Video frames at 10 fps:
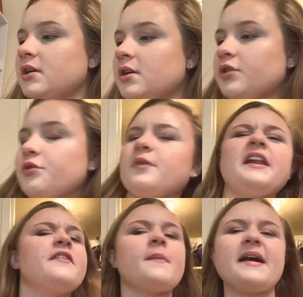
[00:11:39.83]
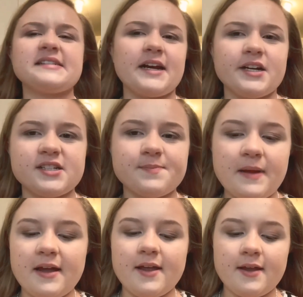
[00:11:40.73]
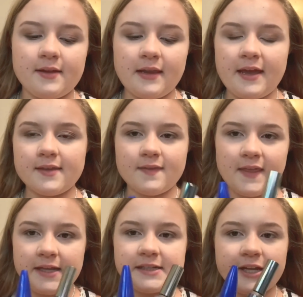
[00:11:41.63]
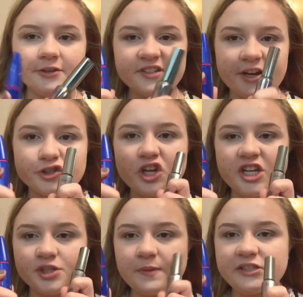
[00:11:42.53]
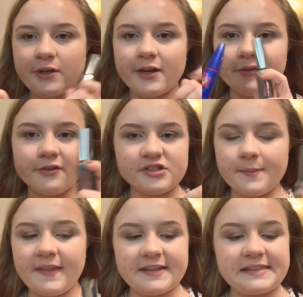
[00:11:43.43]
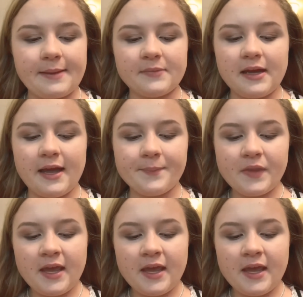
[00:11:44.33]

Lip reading: 3 different mascaras, but like these I use interchangeably, so I don't use them at the same time.